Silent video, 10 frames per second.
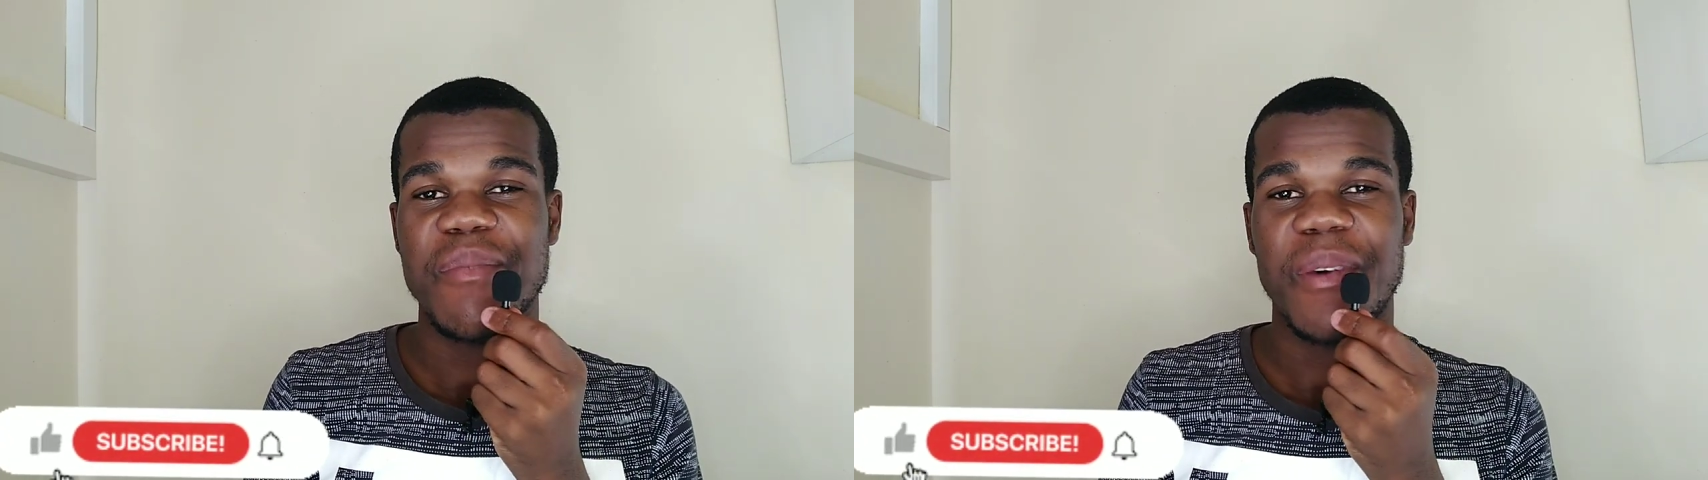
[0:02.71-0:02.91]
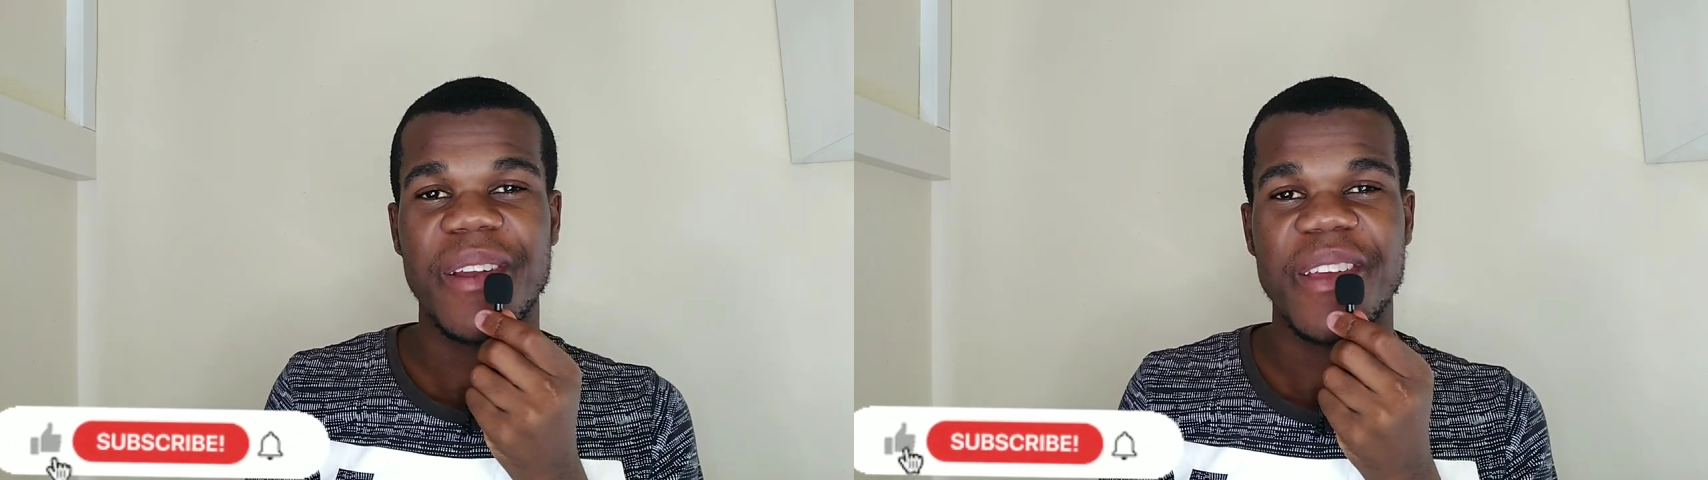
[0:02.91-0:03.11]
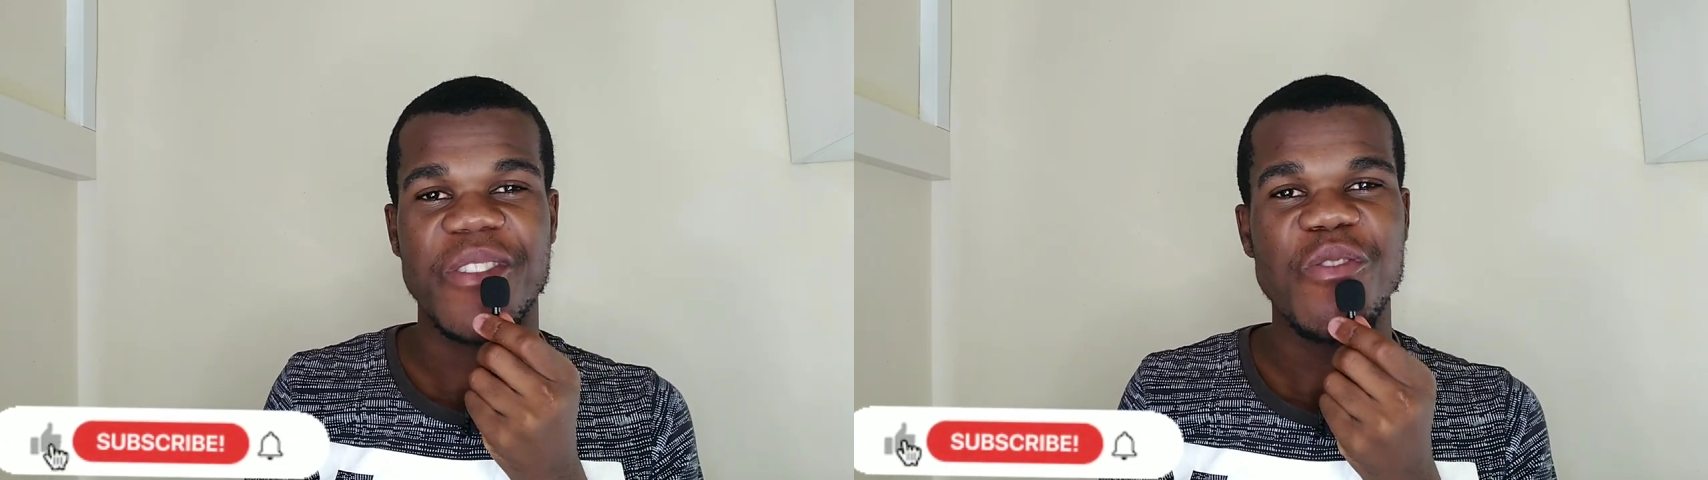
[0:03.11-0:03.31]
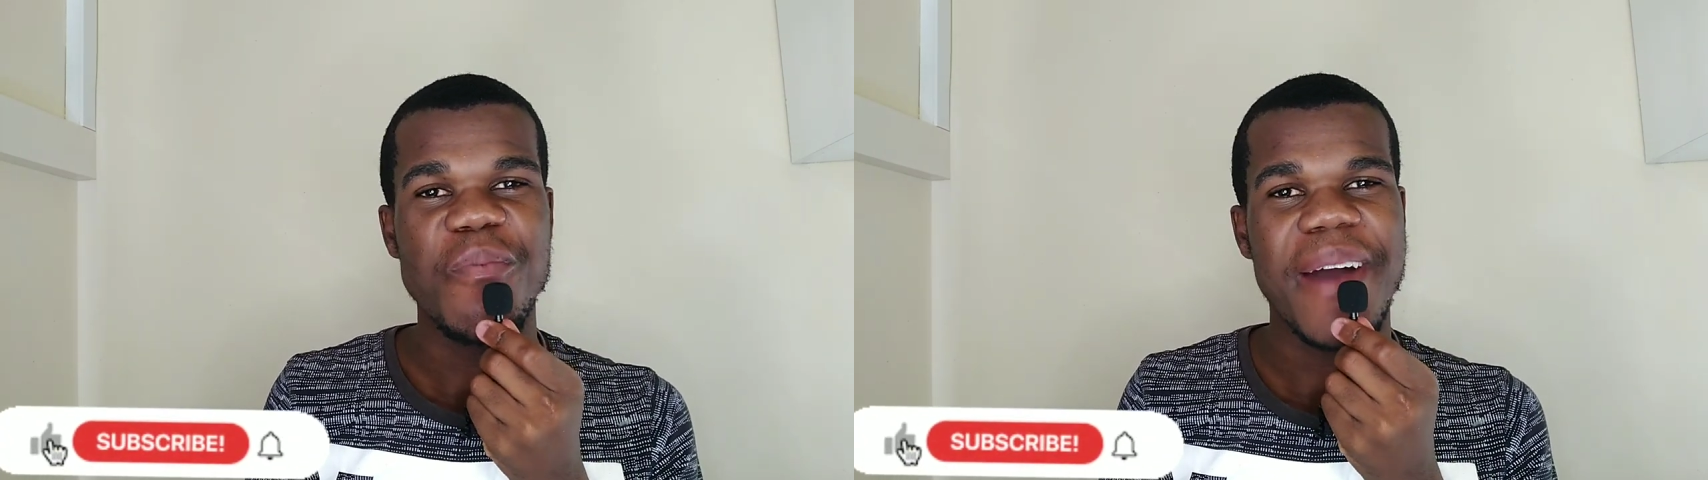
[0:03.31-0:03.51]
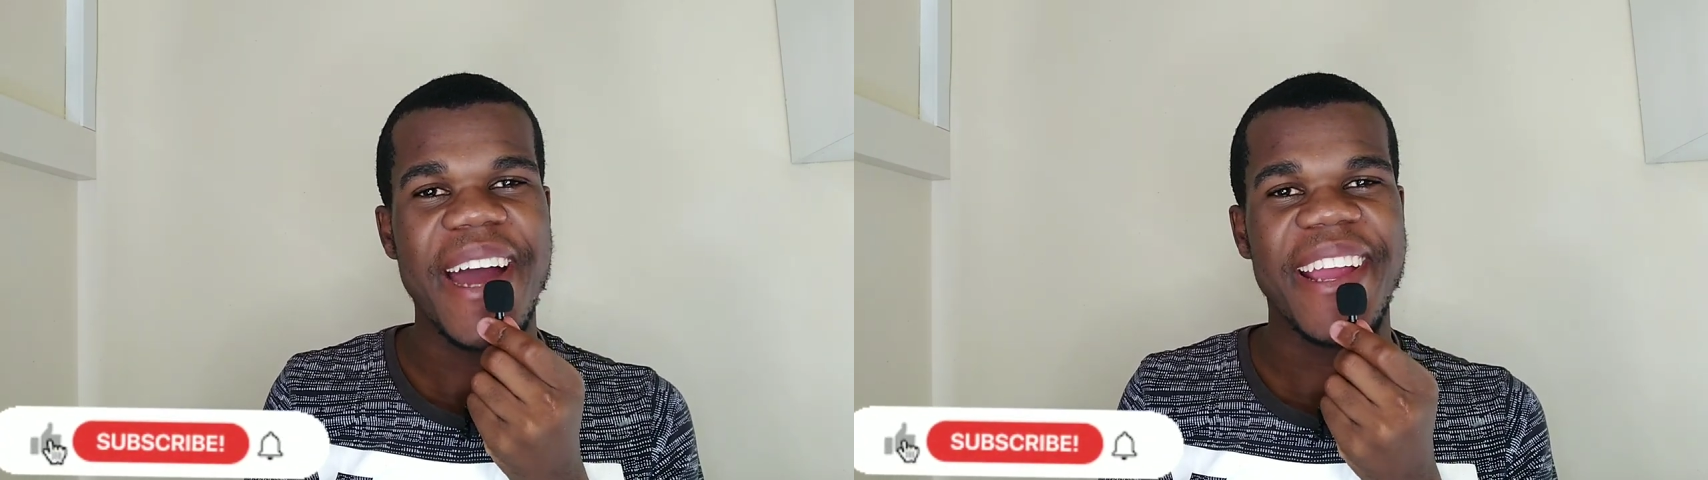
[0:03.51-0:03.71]
I bought a new
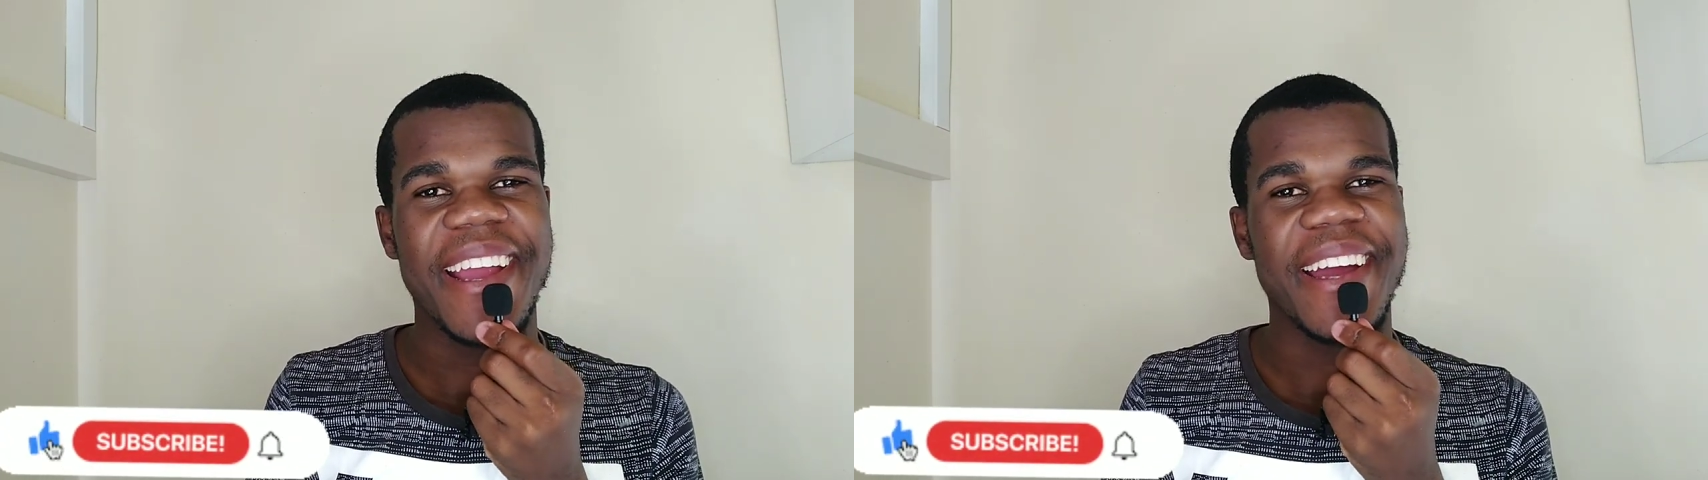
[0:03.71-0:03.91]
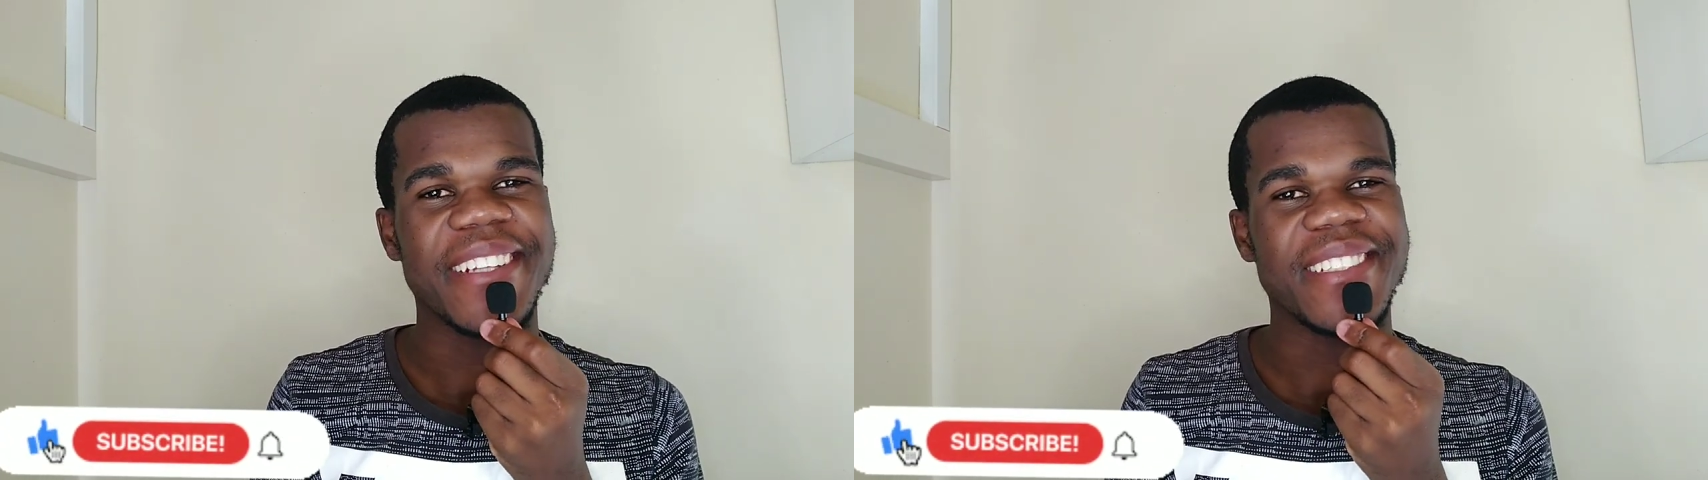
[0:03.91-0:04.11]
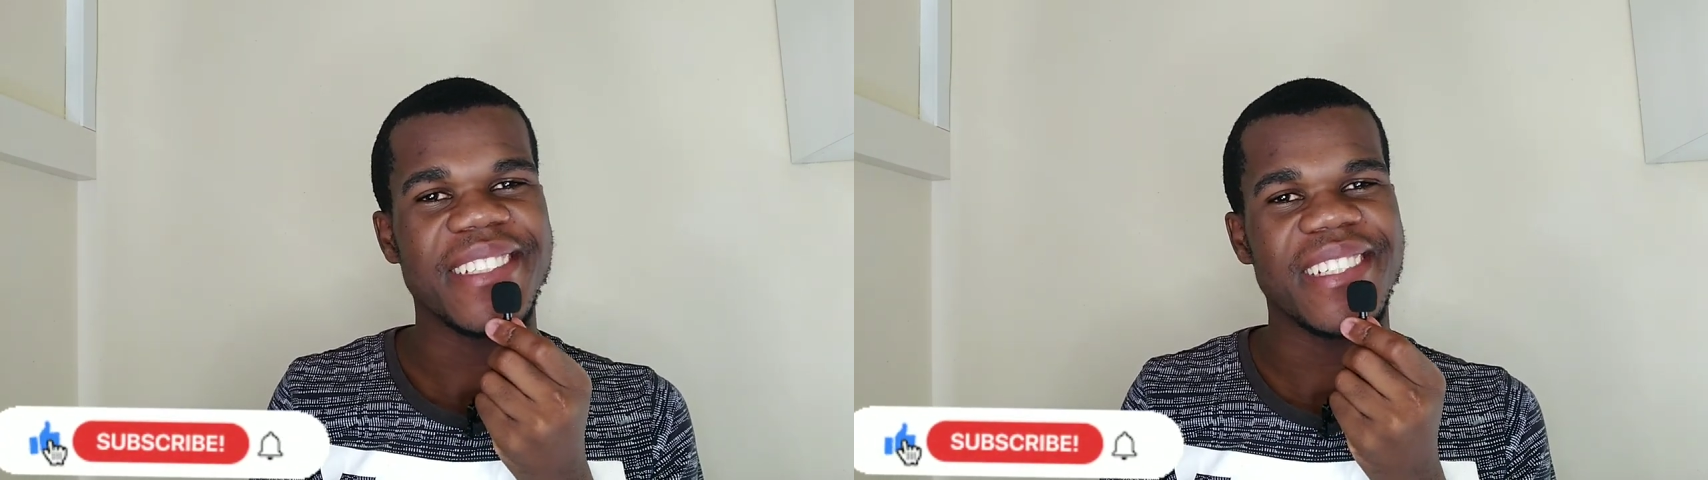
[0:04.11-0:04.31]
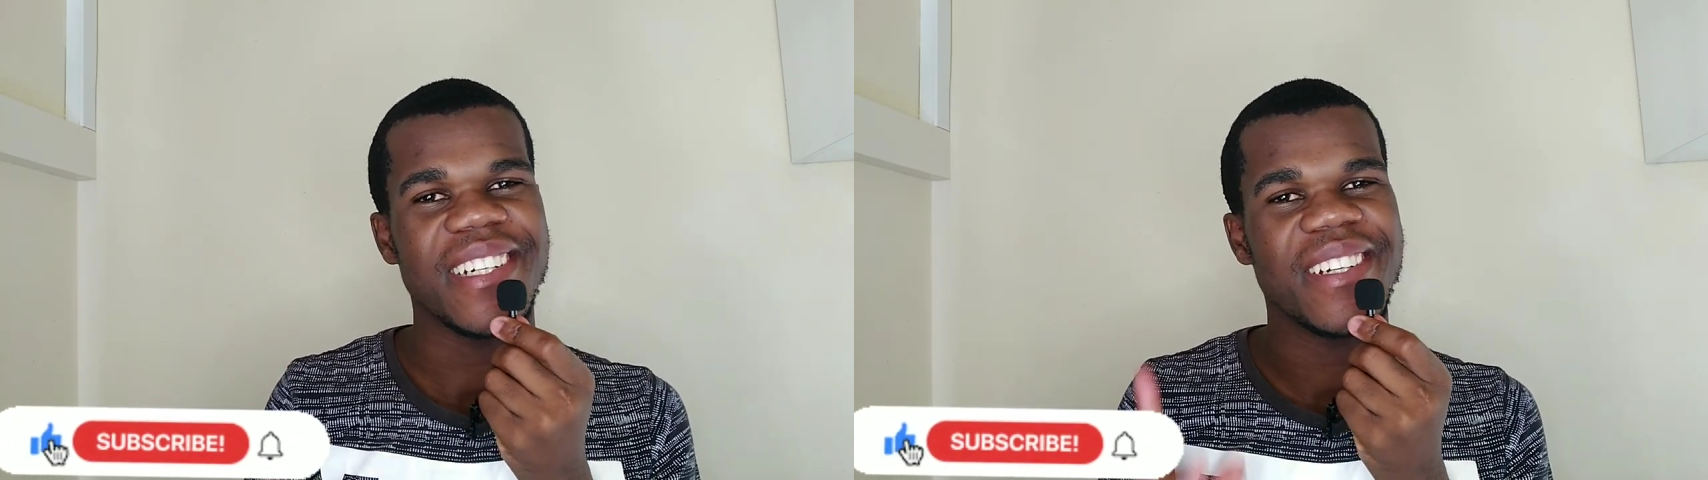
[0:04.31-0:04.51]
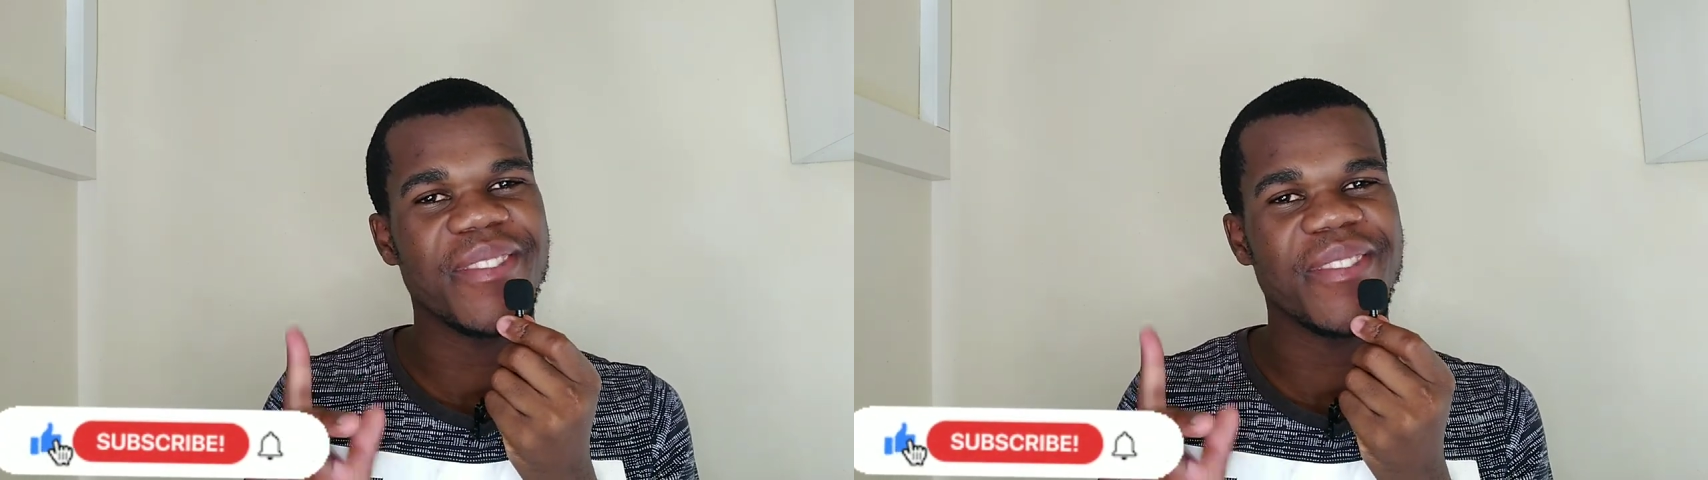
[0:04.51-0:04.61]
mic. And